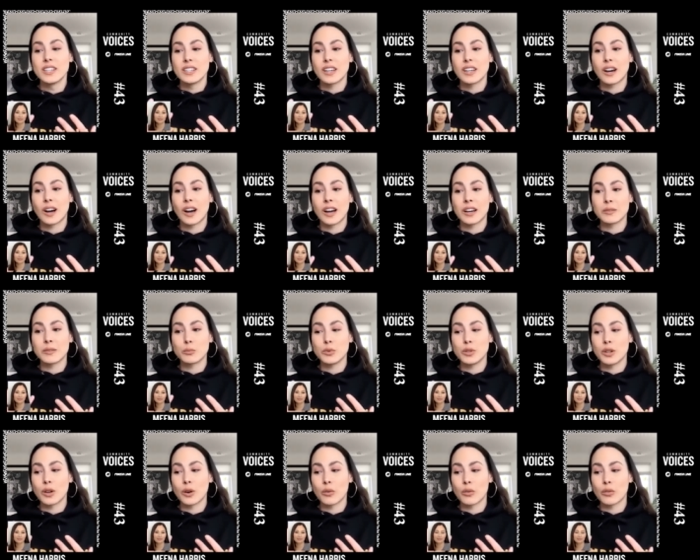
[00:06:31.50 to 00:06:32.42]
Uh,
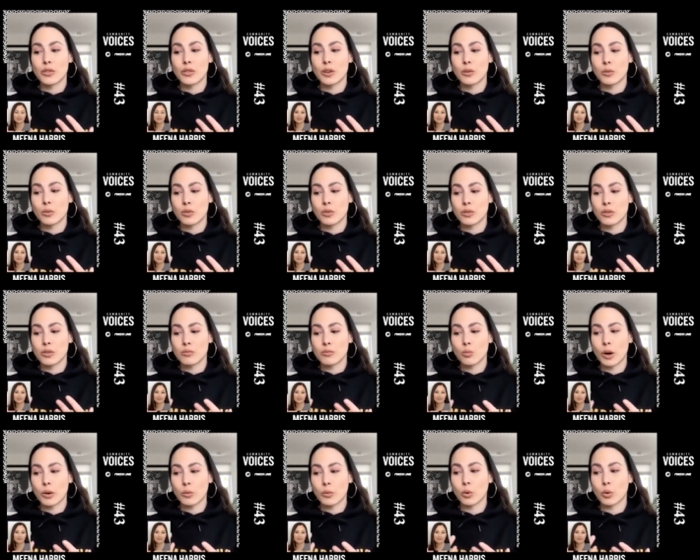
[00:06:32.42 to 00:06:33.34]
you know, the,
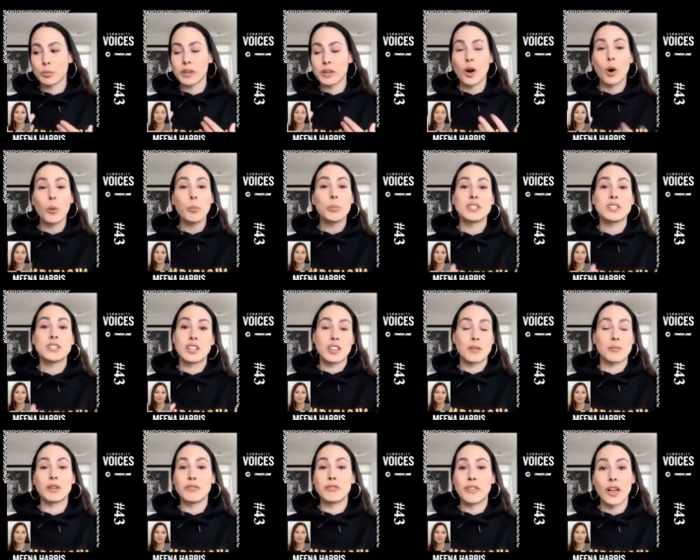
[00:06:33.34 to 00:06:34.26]
what will be open to
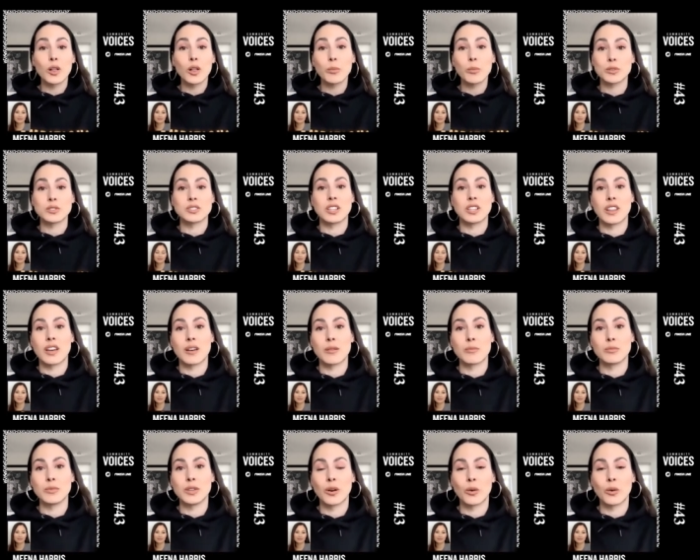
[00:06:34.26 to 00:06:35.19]
them and available to
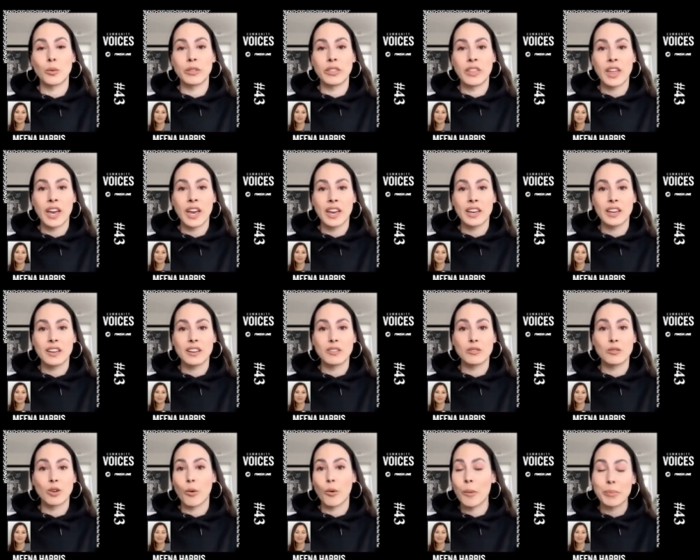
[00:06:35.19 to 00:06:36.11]
them, you know, when they
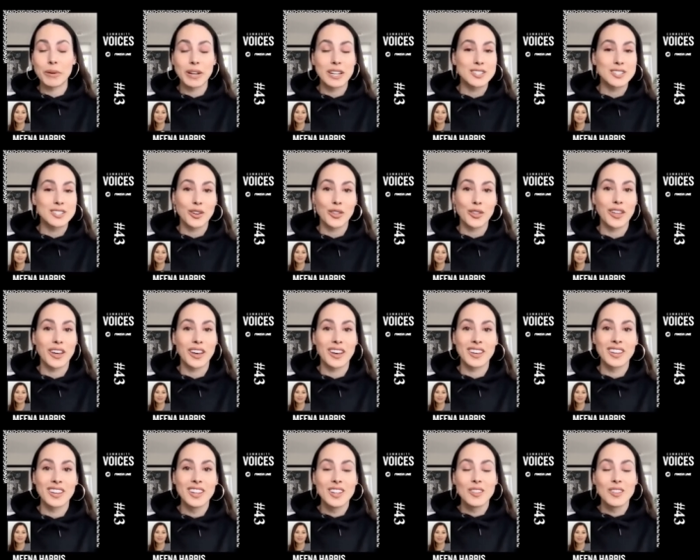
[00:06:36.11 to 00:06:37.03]
grow up and enter
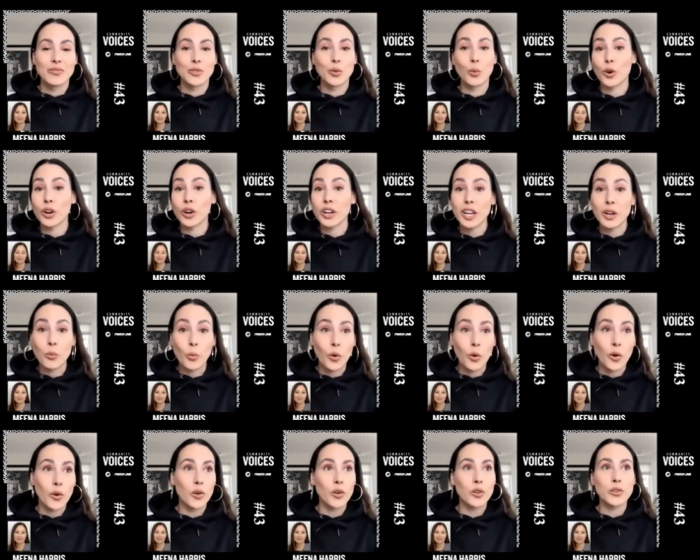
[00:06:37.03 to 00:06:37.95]
the, the working
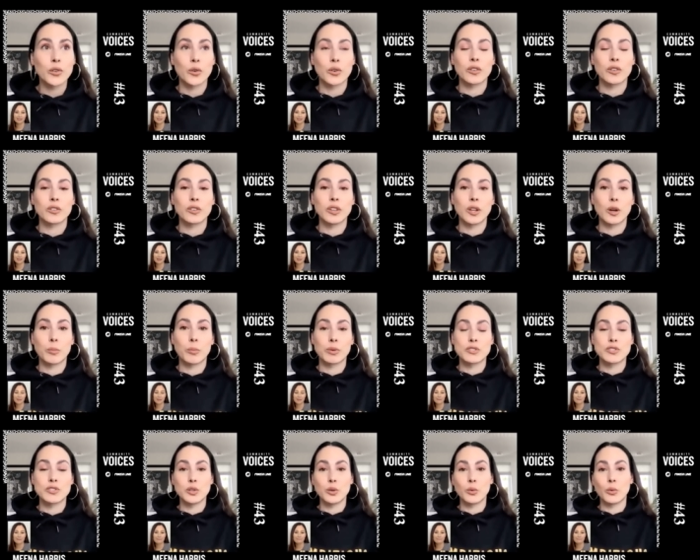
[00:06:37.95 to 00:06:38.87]
world, or, you know,
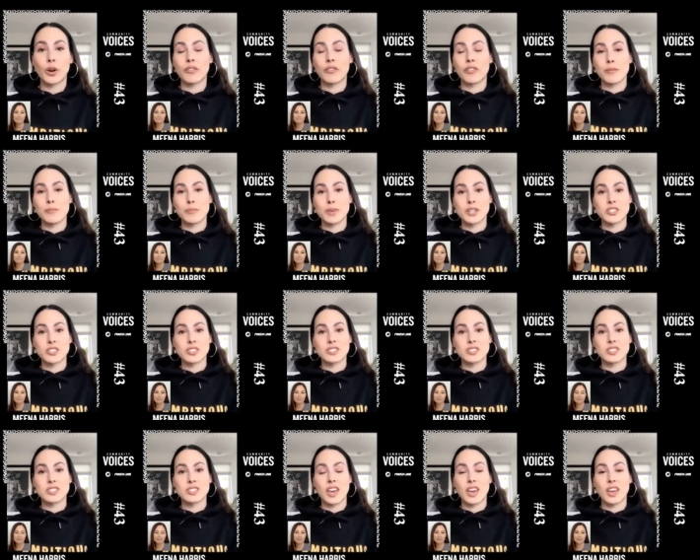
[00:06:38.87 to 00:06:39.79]
pursue whatever
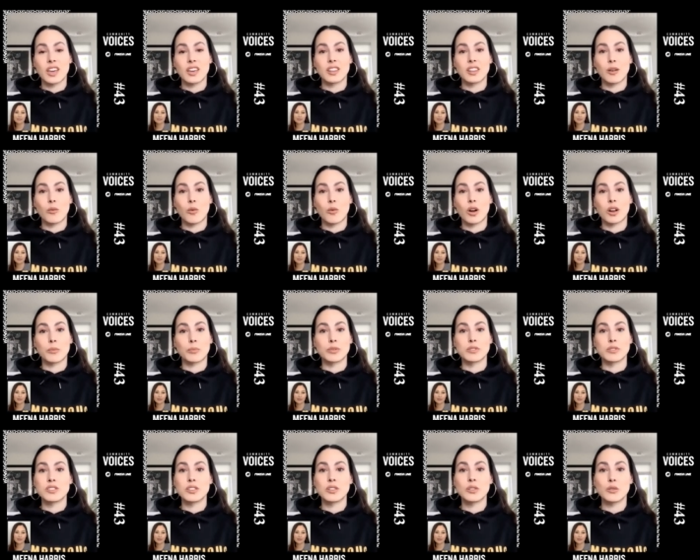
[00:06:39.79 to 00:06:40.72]
ambitions they, they want to
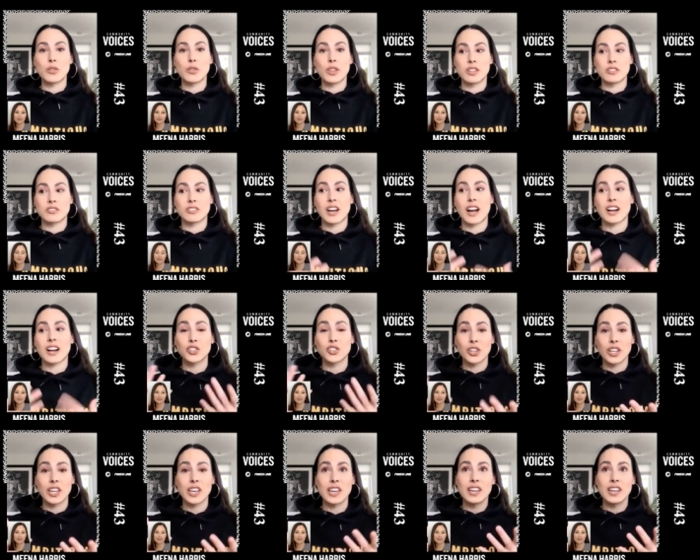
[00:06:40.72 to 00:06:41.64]
pursue, that there's
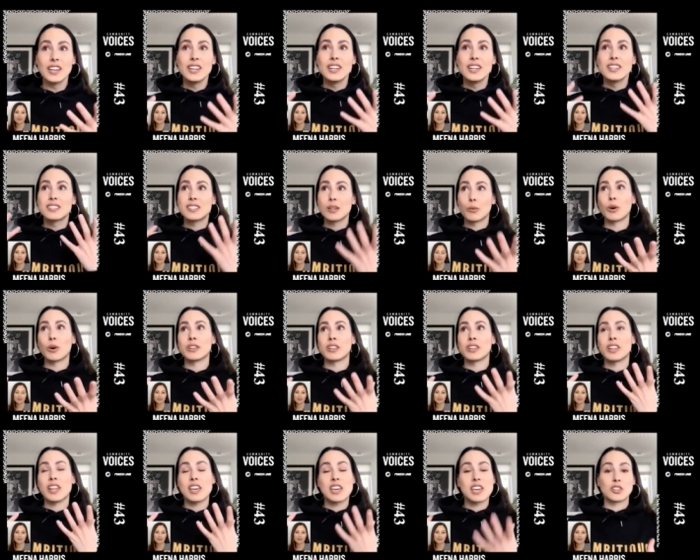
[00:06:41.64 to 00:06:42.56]
actually someone
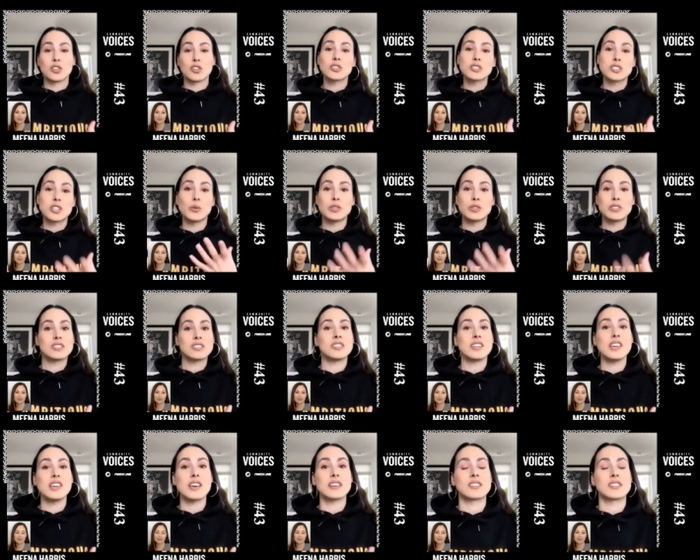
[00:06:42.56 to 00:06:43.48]
that they can look to and
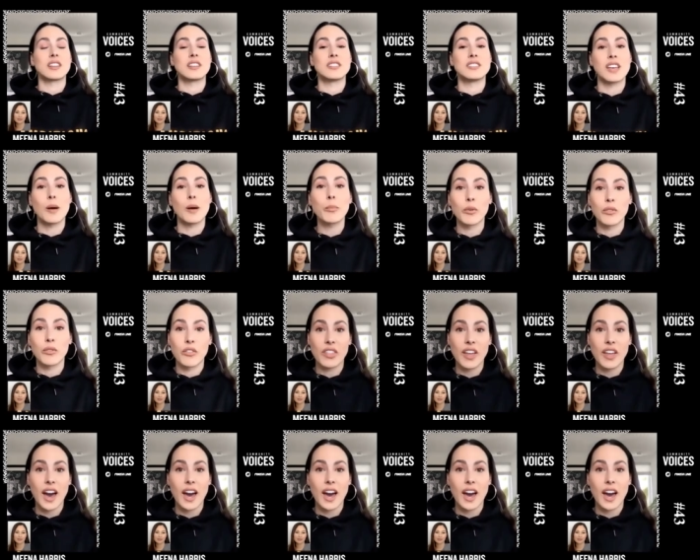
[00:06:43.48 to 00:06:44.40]
see as an example for
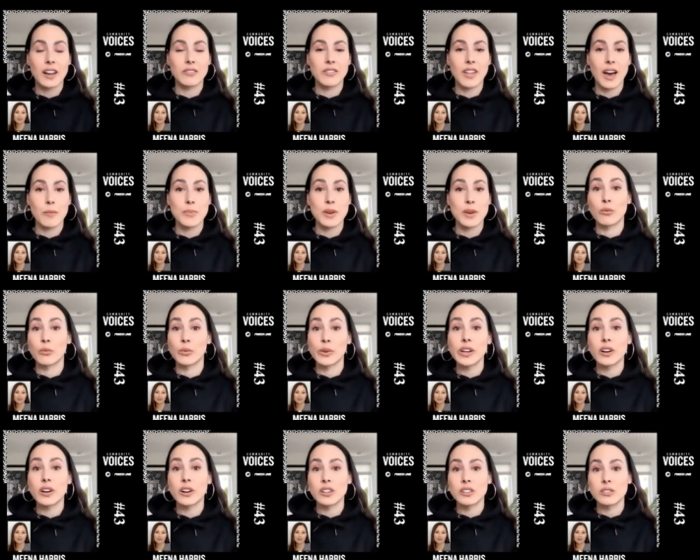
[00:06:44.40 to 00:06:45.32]
that, of that being
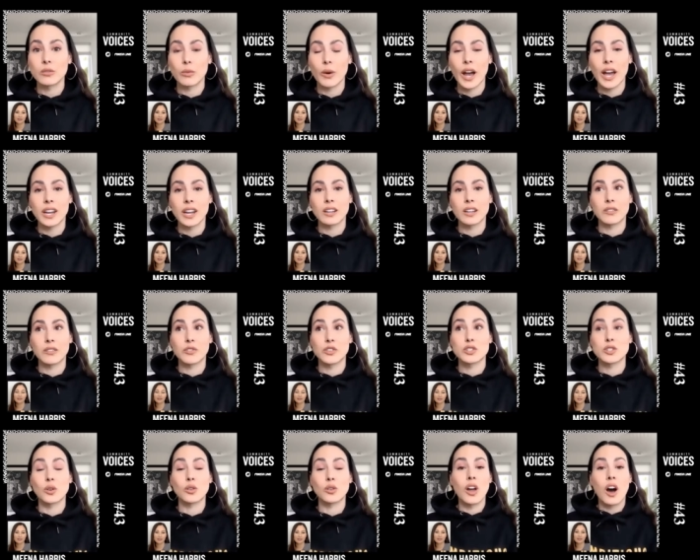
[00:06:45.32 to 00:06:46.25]
real. Right. And, and for
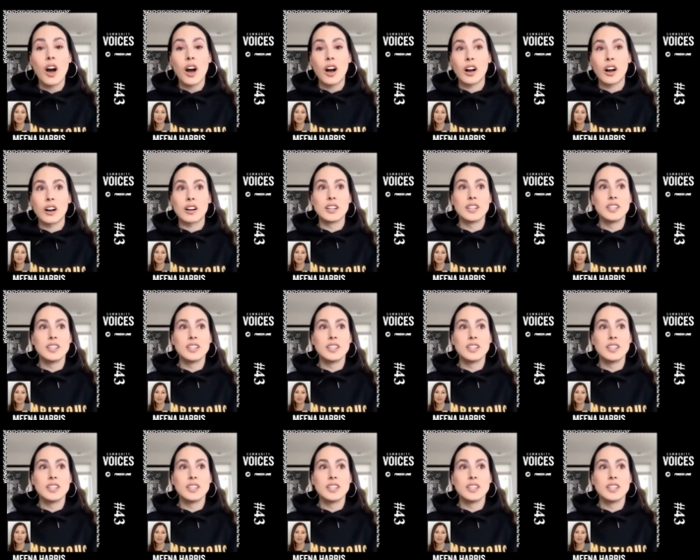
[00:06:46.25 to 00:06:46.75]
so long,